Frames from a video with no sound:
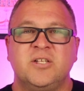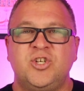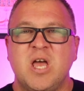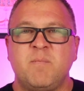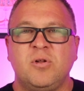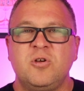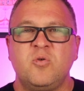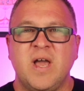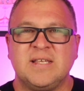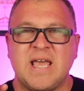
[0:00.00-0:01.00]

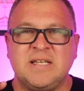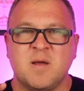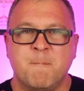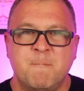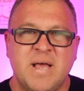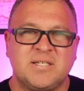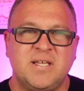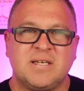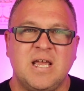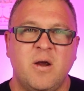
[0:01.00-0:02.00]
JetBlue is a
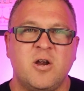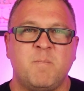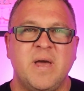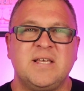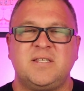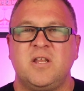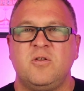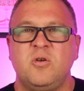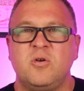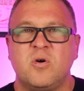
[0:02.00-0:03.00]
domestic carrier based in
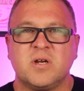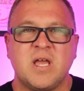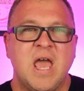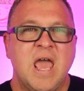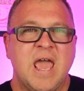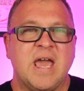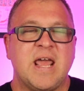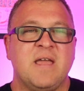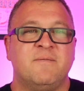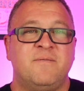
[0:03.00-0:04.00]
New York and
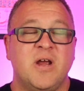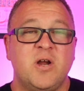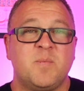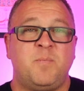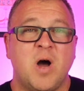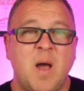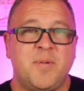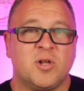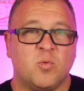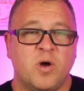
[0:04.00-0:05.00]
a very
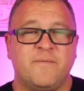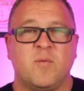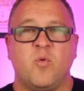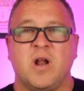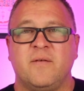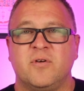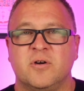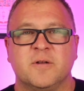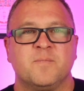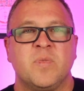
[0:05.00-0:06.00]
popular one from what I've
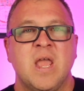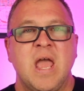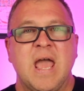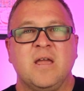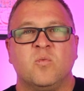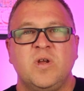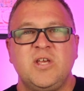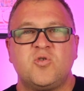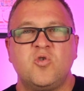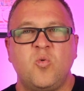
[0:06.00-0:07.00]
heard. A
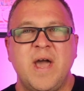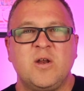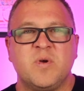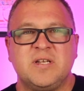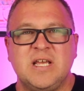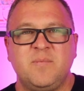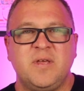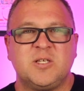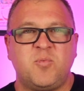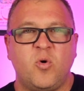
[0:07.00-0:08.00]
really cool way to redeem
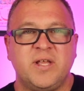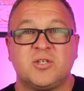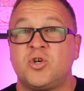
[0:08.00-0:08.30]
these points